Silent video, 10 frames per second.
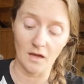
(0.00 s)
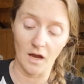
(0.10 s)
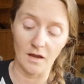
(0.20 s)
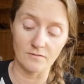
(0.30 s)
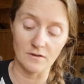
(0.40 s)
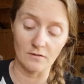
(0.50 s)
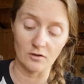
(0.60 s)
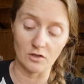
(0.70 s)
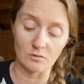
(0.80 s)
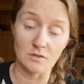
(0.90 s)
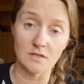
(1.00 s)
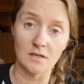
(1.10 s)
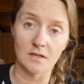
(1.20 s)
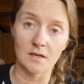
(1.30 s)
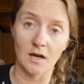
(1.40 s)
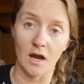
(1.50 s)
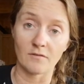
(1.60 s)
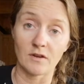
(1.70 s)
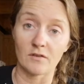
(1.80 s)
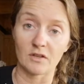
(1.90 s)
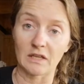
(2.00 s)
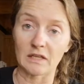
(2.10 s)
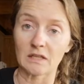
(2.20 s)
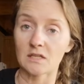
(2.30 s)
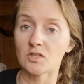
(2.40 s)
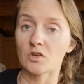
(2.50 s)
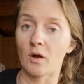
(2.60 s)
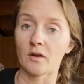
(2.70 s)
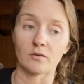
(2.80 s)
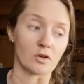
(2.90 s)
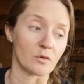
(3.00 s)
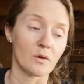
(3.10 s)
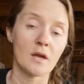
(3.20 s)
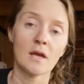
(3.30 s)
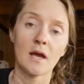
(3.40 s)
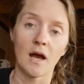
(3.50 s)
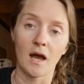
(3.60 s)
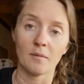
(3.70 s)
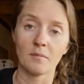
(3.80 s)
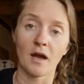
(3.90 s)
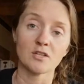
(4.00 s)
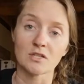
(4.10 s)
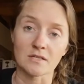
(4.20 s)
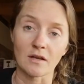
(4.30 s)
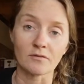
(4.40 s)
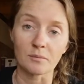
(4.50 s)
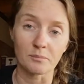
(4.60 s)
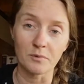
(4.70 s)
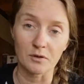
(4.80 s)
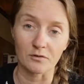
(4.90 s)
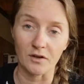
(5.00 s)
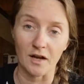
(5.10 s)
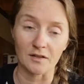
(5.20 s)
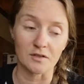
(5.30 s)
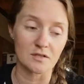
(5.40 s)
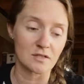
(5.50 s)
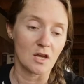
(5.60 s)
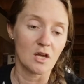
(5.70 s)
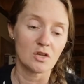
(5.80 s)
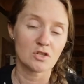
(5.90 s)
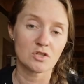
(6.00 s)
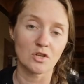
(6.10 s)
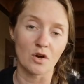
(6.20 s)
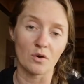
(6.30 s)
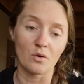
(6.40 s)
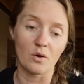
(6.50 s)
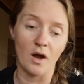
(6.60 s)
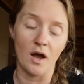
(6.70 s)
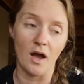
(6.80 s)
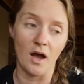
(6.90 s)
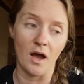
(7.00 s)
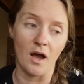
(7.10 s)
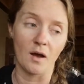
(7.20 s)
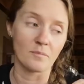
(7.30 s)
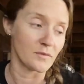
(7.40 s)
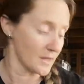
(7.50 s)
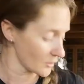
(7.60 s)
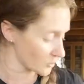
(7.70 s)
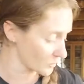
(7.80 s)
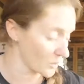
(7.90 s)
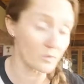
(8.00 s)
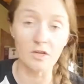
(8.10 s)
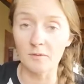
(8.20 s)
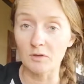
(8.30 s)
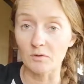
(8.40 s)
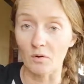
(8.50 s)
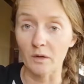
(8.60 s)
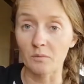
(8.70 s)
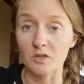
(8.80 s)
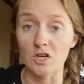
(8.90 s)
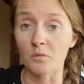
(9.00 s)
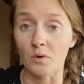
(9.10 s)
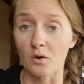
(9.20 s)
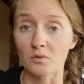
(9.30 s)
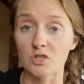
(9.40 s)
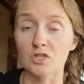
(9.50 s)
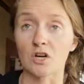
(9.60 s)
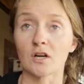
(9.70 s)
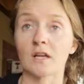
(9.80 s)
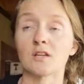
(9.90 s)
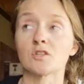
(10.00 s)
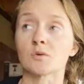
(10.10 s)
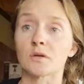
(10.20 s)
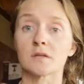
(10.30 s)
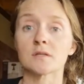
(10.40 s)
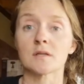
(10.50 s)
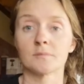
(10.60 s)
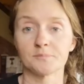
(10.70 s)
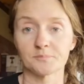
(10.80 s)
used it. I've never eaten it, so I don't know. I just love the beautiful colors. So the other one we're going to be growing, which I won't start indoors